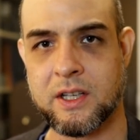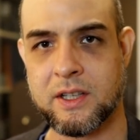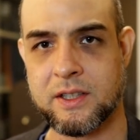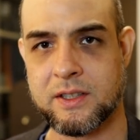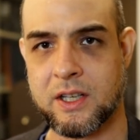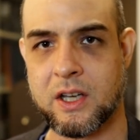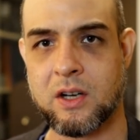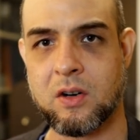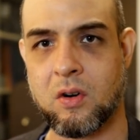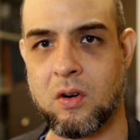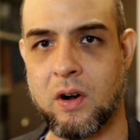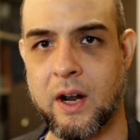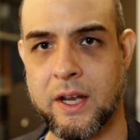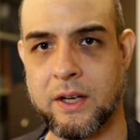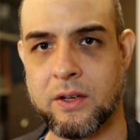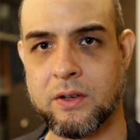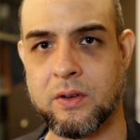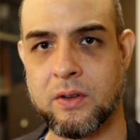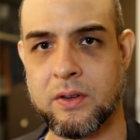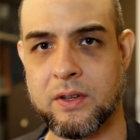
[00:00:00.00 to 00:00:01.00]
he said, all
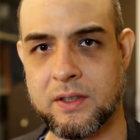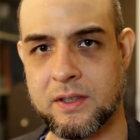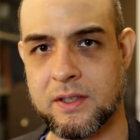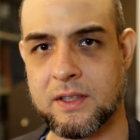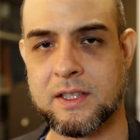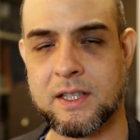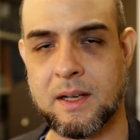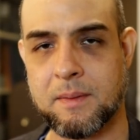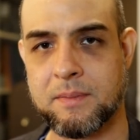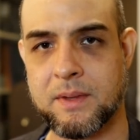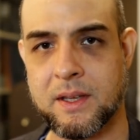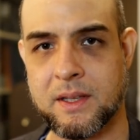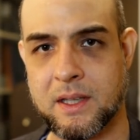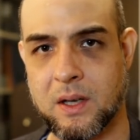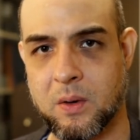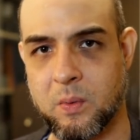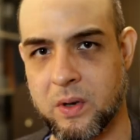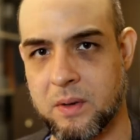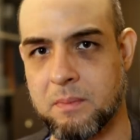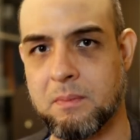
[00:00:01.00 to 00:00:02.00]
right, you know, this is something
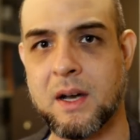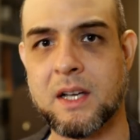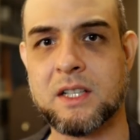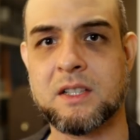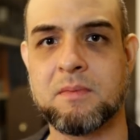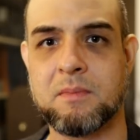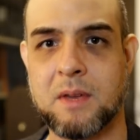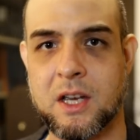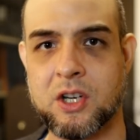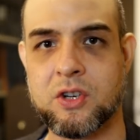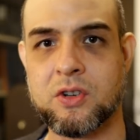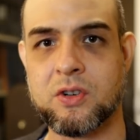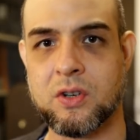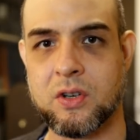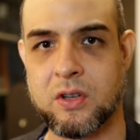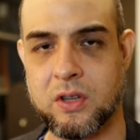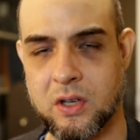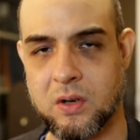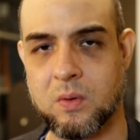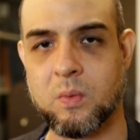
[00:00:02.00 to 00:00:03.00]
that we must make
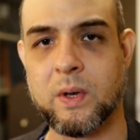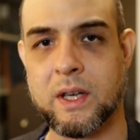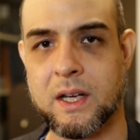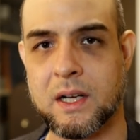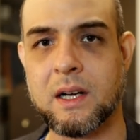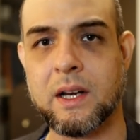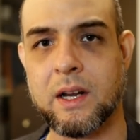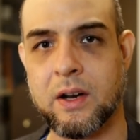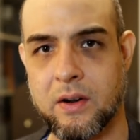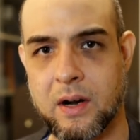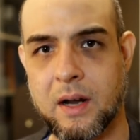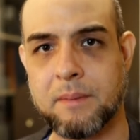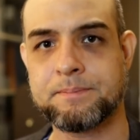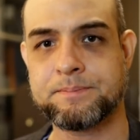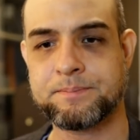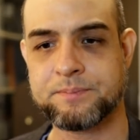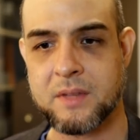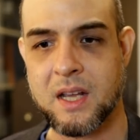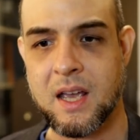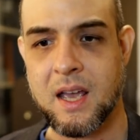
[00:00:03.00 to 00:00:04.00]
sure that we clear up.